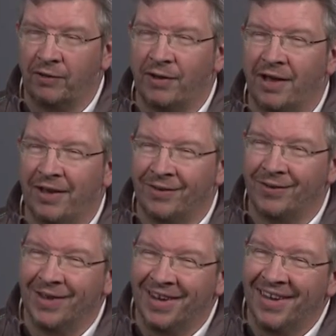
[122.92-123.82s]

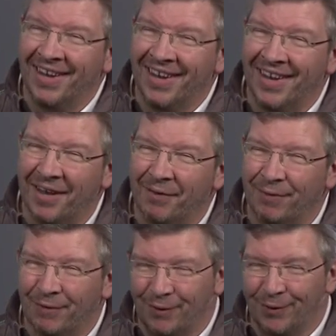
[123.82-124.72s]
aesthetics for
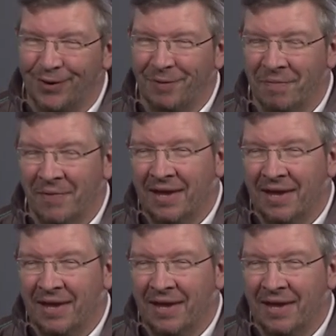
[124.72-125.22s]
the future.